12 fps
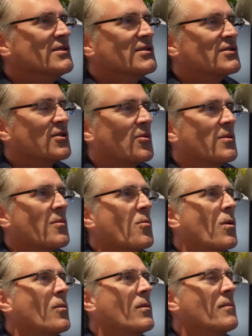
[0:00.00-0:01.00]
So
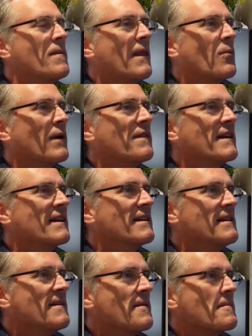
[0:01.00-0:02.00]
yep. now one
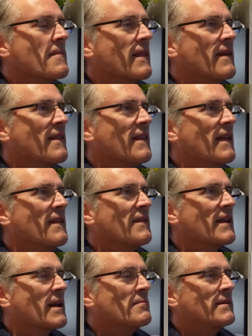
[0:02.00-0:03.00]
thing
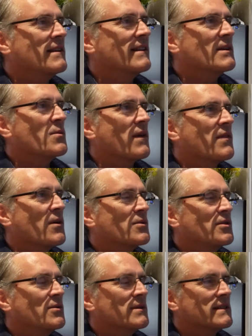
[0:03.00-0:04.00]
that I'm dealing with though
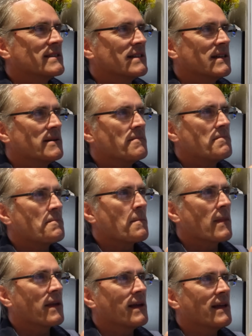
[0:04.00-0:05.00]
too is uh,
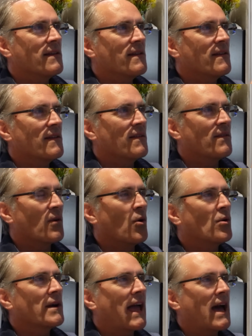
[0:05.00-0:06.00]
the
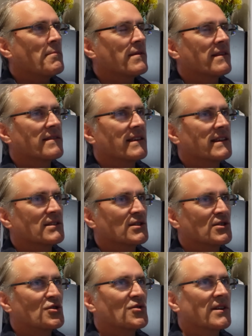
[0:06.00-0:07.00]
whole cap of this thing is
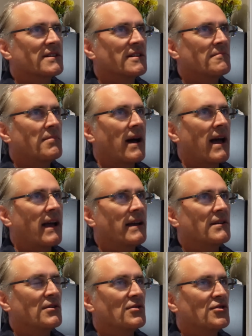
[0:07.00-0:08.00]
constructed
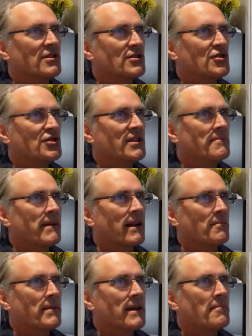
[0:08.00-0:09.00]
by just sheet
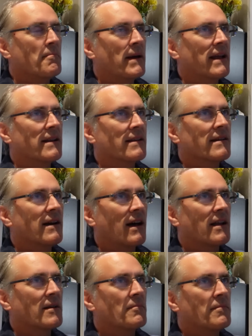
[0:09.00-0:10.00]
metal being bent
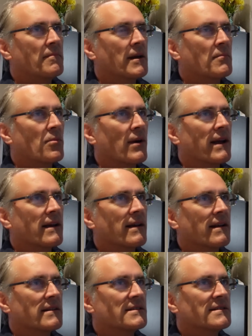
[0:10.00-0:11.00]
on a big brake,
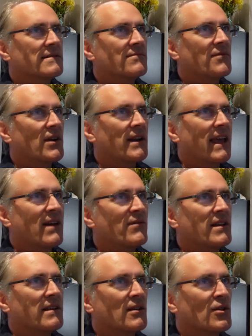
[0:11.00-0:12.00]
and it's fairly
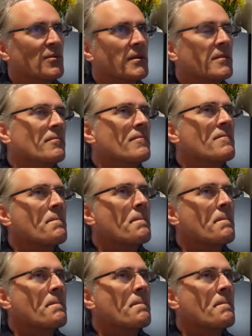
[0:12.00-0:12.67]
heavy aluminum.